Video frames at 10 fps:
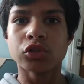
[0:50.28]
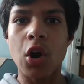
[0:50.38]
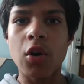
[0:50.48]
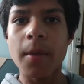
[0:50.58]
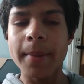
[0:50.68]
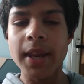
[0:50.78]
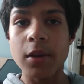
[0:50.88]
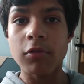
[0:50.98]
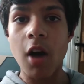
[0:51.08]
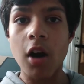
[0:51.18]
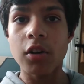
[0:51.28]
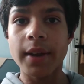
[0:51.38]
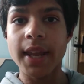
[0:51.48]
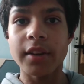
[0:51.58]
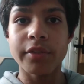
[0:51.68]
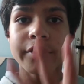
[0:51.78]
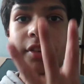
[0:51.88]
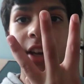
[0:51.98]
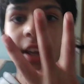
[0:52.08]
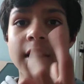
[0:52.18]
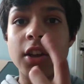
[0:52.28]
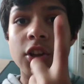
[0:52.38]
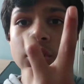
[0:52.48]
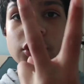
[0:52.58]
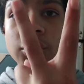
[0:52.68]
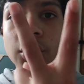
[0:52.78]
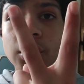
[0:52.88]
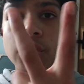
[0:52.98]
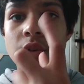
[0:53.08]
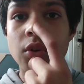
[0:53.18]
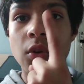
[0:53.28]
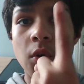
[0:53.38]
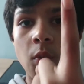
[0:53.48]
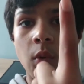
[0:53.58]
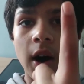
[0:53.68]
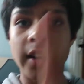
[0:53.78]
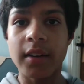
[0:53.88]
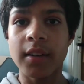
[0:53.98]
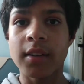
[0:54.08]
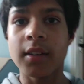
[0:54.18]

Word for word: Roll the B-roll in 3, 2, 1.